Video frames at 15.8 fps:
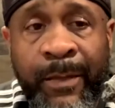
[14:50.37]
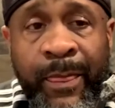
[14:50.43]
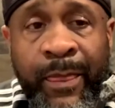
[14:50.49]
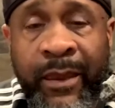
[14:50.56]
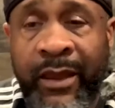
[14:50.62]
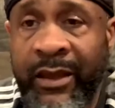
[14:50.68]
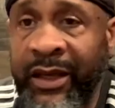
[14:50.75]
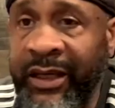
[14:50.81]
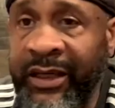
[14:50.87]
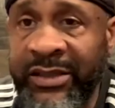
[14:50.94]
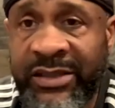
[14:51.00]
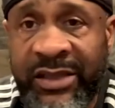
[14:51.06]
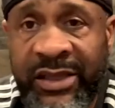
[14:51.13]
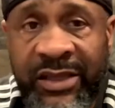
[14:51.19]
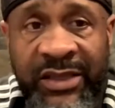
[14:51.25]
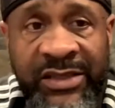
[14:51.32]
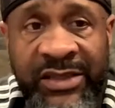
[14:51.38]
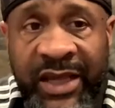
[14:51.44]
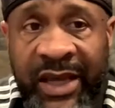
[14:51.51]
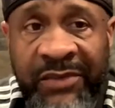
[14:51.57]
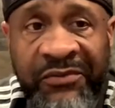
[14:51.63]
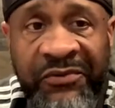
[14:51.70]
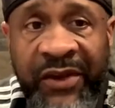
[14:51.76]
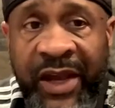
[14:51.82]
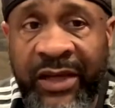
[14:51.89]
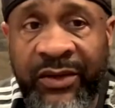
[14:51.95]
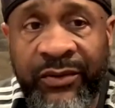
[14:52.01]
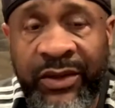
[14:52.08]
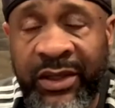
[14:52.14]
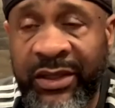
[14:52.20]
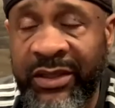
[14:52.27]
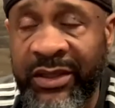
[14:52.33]
like I say, in the same factory
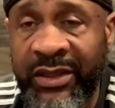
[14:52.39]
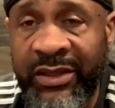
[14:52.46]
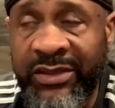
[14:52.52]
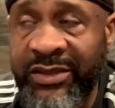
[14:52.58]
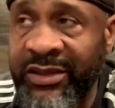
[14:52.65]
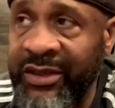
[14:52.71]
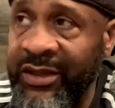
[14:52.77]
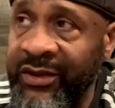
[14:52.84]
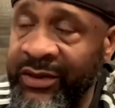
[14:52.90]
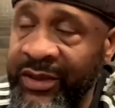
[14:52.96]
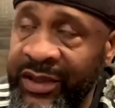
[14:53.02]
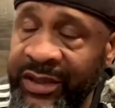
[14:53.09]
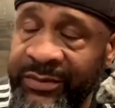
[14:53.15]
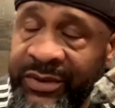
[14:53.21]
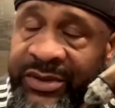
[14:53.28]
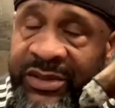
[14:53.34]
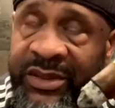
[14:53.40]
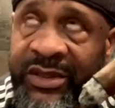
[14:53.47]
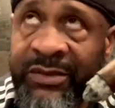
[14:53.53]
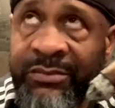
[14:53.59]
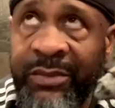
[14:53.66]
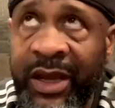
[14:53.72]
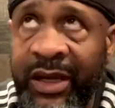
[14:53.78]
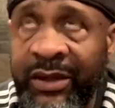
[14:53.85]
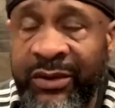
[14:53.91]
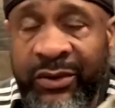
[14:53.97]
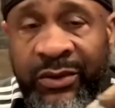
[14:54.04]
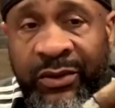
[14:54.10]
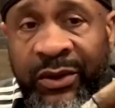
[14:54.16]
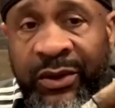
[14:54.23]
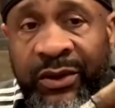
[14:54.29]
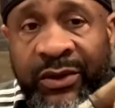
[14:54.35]
that does your cohibas and your
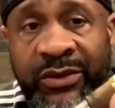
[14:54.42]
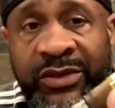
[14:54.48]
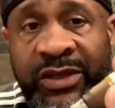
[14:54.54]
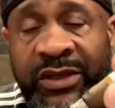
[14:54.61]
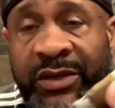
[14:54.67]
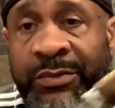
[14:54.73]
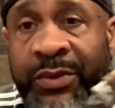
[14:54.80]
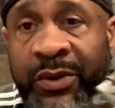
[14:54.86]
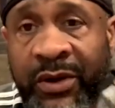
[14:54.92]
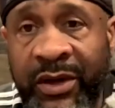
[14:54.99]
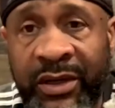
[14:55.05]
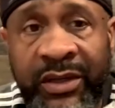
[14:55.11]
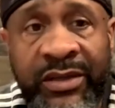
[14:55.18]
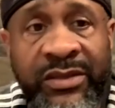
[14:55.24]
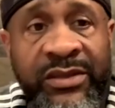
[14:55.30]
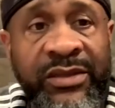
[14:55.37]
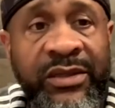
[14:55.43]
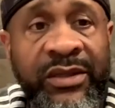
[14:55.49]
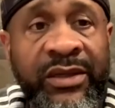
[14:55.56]
macanudos and your Partagas.